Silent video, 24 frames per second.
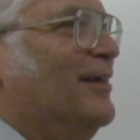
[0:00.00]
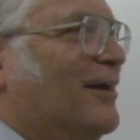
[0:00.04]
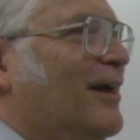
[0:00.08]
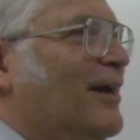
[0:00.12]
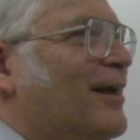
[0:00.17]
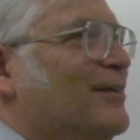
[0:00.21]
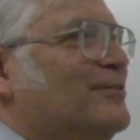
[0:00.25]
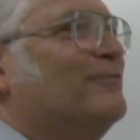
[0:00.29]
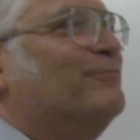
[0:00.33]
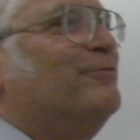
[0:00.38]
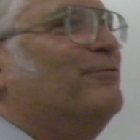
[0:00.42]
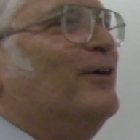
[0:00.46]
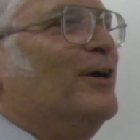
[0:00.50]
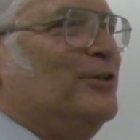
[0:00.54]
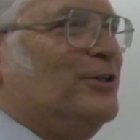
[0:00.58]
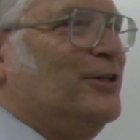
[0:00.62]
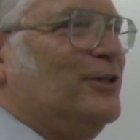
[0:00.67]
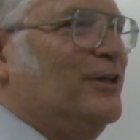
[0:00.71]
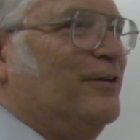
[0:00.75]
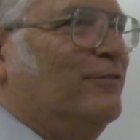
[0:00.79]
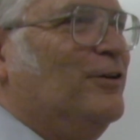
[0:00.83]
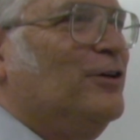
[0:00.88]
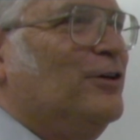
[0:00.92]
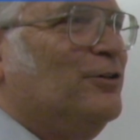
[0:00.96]
as a
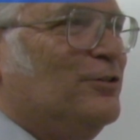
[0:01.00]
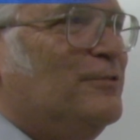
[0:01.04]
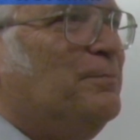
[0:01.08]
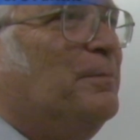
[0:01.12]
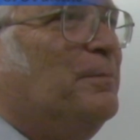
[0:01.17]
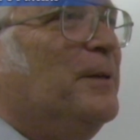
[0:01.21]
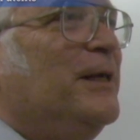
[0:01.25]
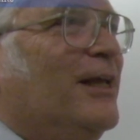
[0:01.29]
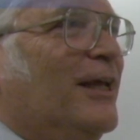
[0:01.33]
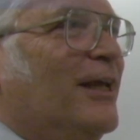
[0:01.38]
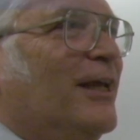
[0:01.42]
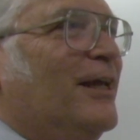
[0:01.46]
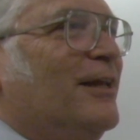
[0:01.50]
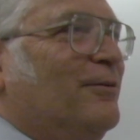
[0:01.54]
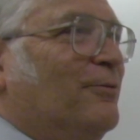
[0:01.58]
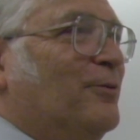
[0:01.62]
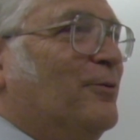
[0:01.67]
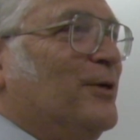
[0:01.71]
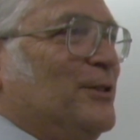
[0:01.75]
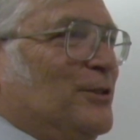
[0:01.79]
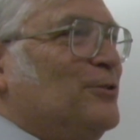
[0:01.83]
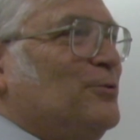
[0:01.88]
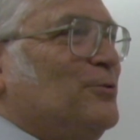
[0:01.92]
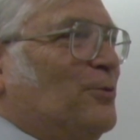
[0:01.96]
function of your speed,
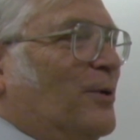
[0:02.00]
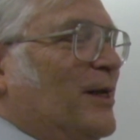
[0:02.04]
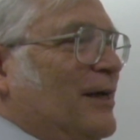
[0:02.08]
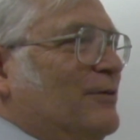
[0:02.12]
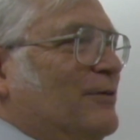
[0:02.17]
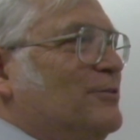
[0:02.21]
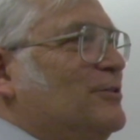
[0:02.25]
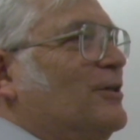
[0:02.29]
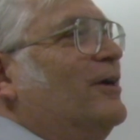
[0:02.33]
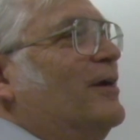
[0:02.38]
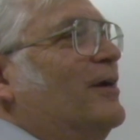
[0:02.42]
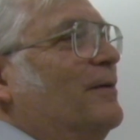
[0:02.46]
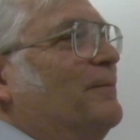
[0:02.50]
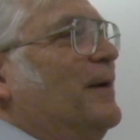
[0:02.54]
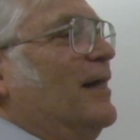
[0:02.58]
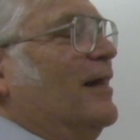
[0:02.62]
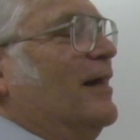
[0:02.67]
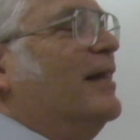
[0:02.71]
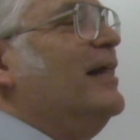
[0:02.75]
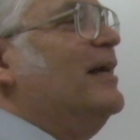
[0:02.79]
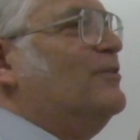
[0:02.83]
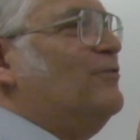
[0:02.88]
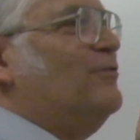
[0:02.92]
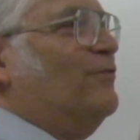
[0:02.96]
which is what I was talking about,
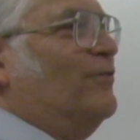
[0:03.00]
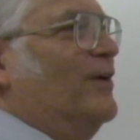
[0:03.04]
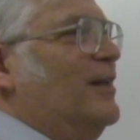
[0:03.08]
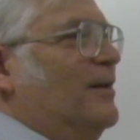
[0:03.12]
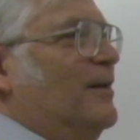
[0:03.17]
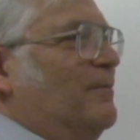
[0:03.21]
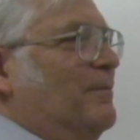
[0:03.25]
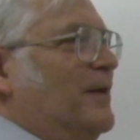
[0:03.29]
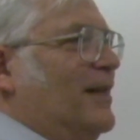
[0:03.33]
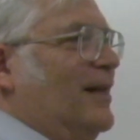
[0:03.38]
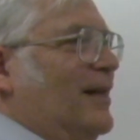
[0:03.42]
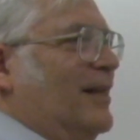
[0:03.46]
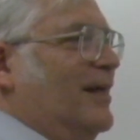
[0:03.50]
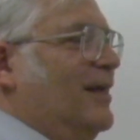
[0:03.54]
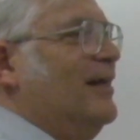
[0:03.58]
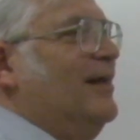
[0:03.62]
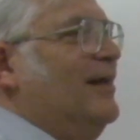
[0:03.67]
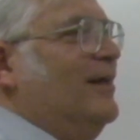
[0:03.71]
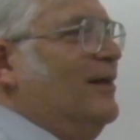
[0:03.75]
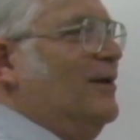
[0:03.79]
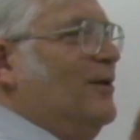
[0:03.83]
and that's fundamentally